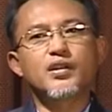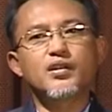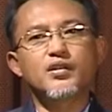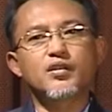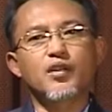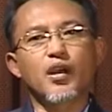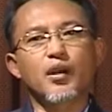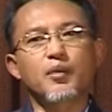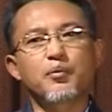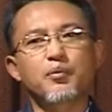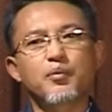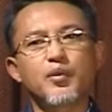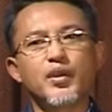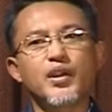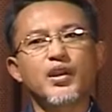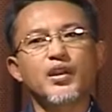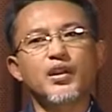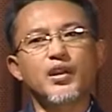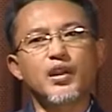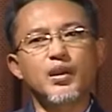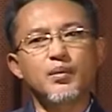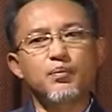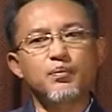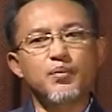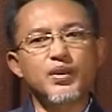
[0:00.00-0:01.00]
are being
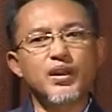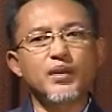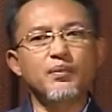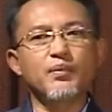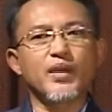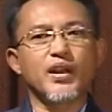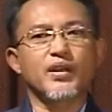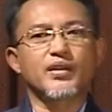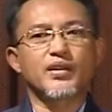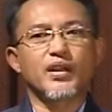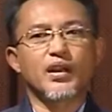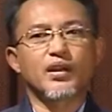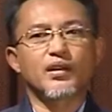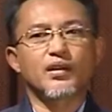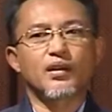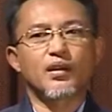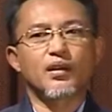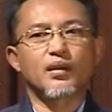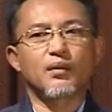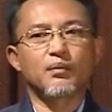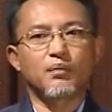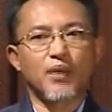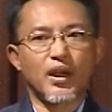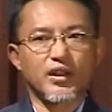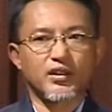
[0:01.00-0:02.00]
implemented
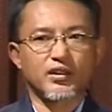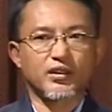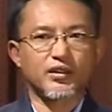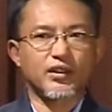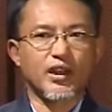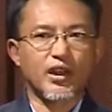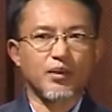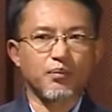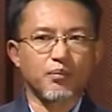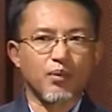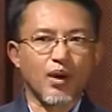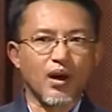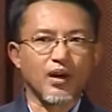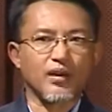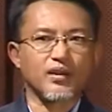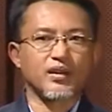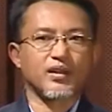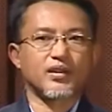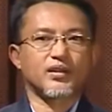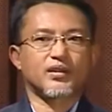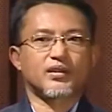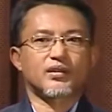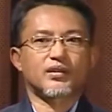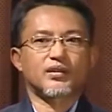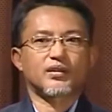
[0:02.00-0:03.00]
by state
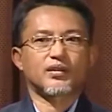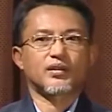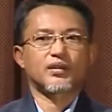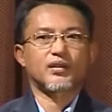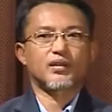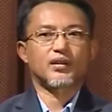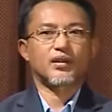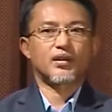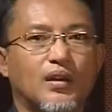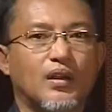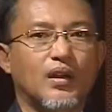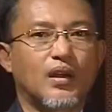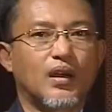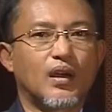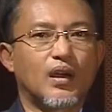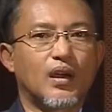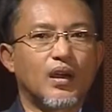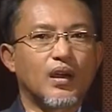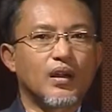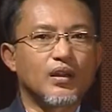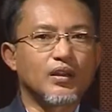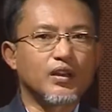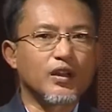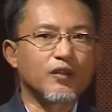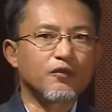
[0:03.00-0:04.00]
parties.
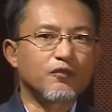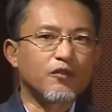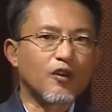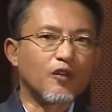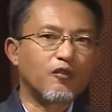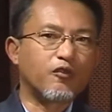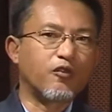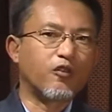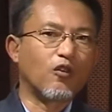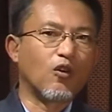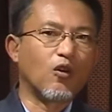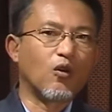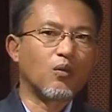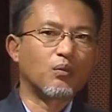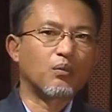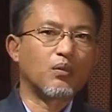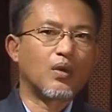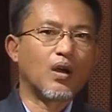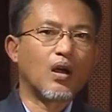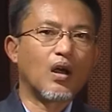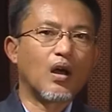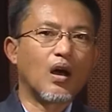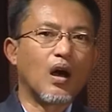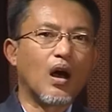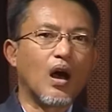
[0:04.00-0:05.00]
They perform
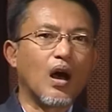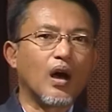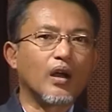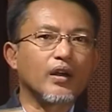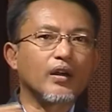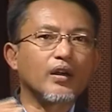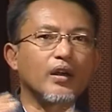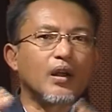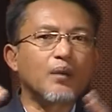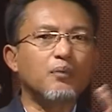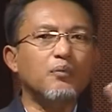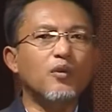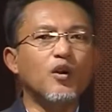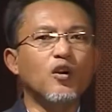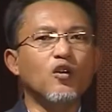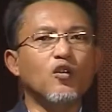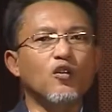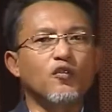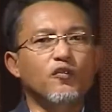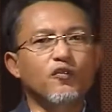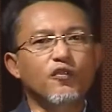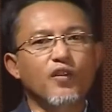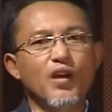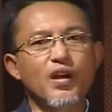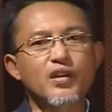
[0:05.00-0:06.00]
a number
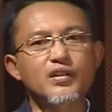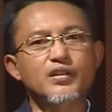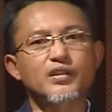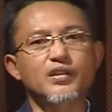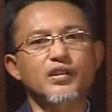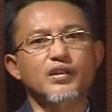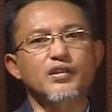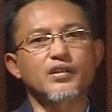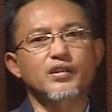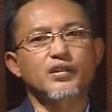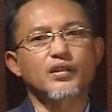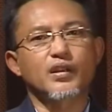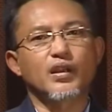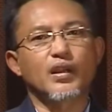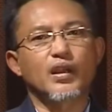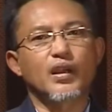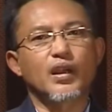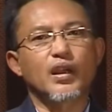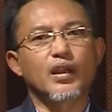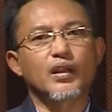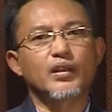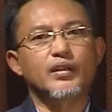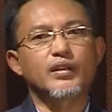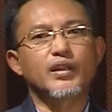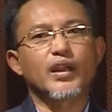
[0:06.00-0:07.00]
of functions
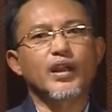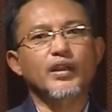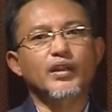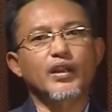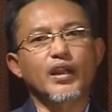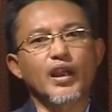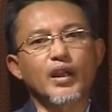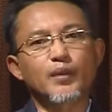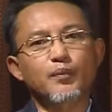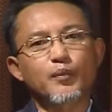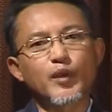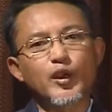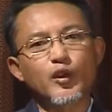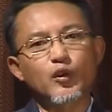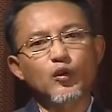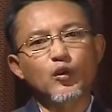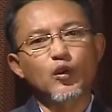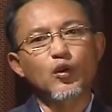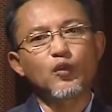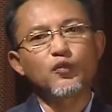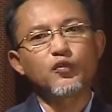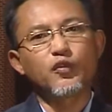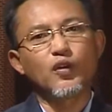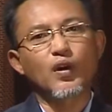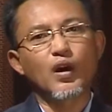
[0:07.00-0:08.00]
that can be
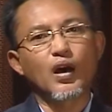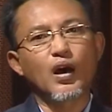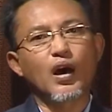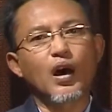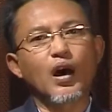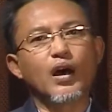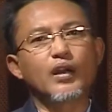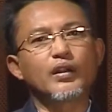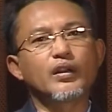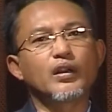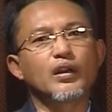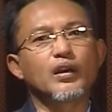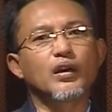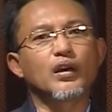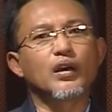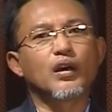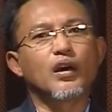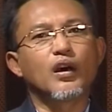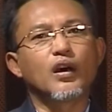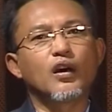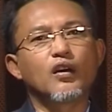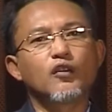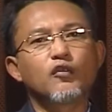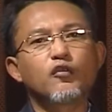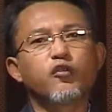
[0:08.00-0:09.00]
grouped under
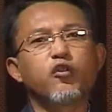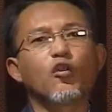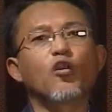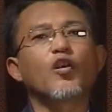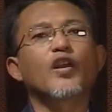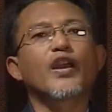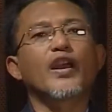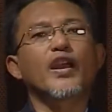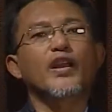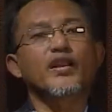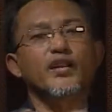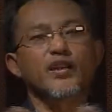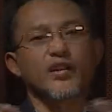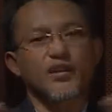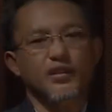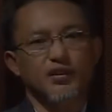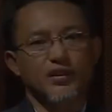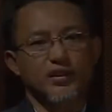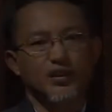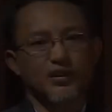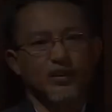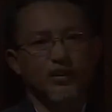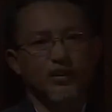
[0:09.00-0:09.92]
4 headings.